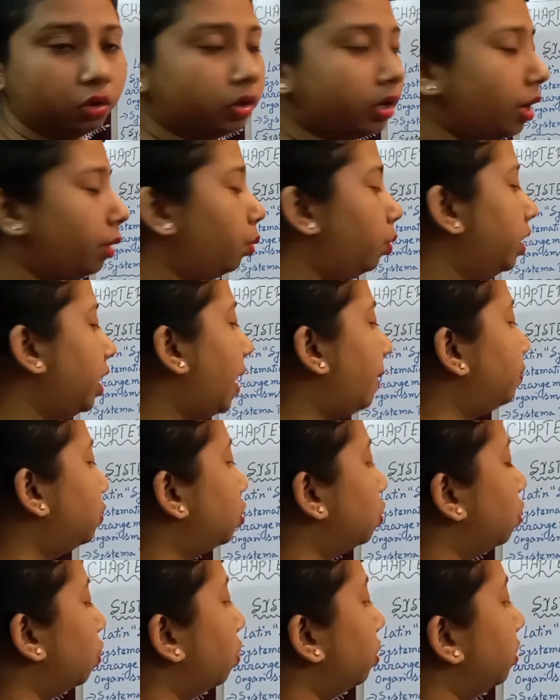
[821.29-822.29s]
Okay, we have
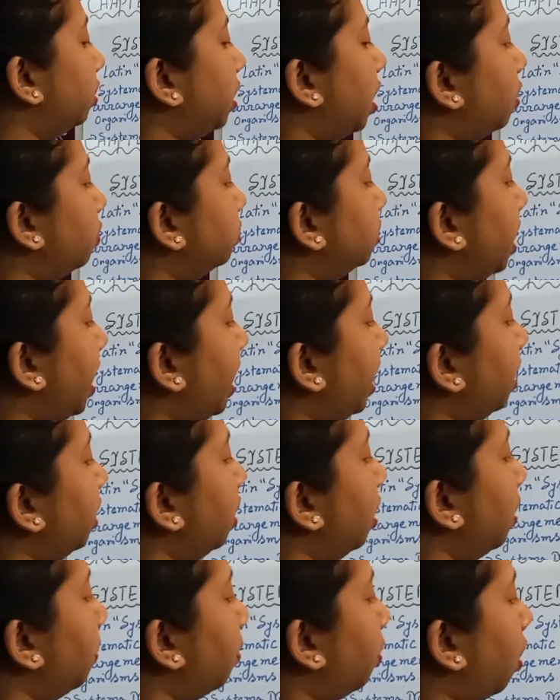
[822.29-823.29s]
to note down the
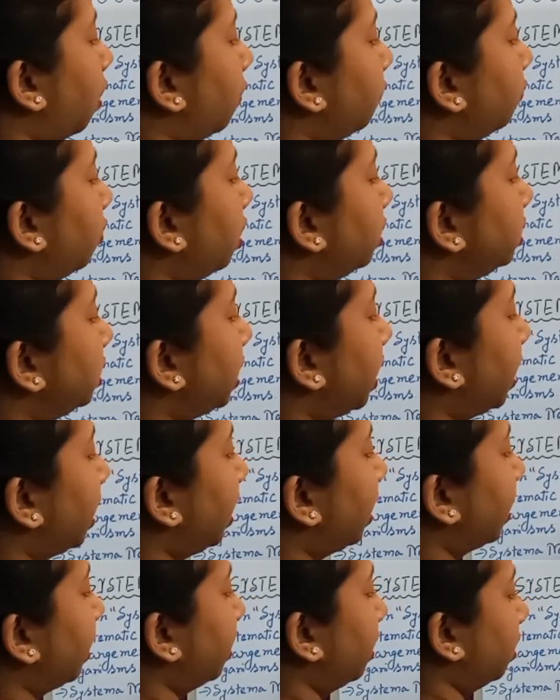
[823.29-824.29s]

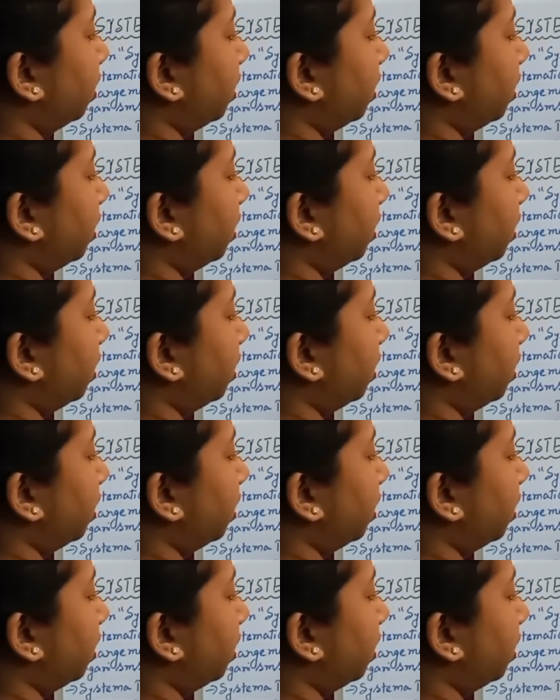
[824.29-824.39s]
morphological